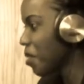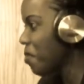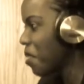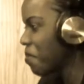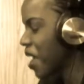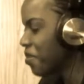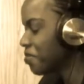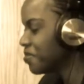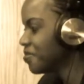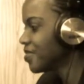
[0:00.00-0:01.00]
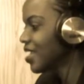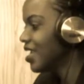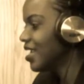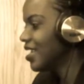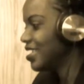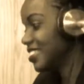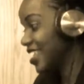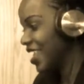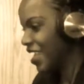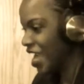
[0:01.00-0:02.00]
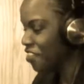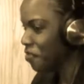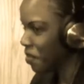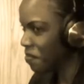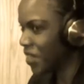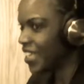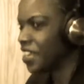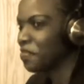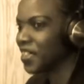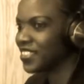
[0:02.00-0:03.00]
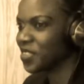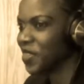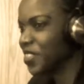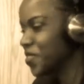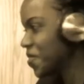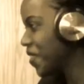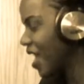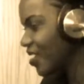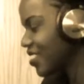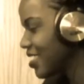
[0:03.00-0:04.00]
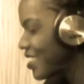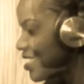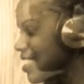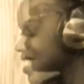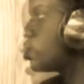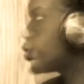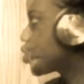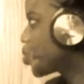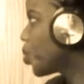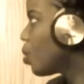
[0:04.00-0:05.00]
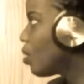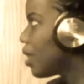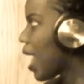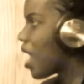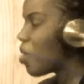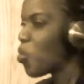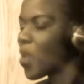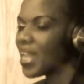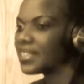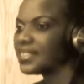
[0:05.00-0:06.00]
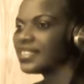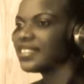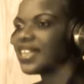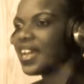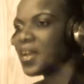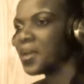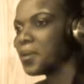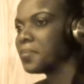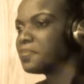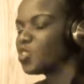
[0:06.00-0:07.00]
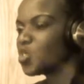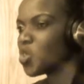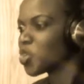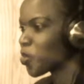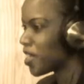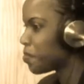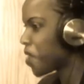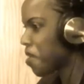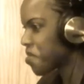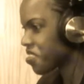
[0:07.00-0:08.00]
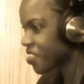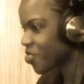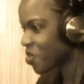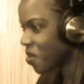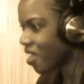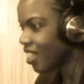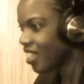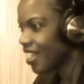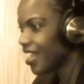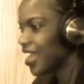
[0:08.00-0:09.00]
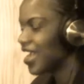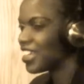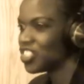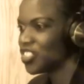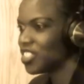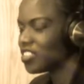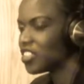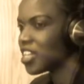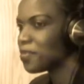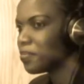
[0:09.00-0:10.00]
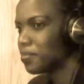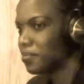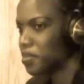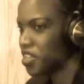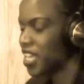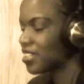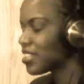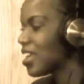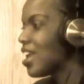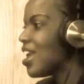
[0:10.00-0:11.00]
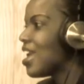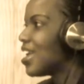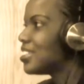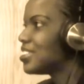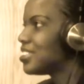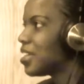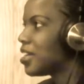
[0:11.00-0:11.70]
My mom is still alive. My dad passed away in 2000. School, I went to Northwani Primary School. Mm-hmm. In Jinja. Mm-hmm. Broadhurst. And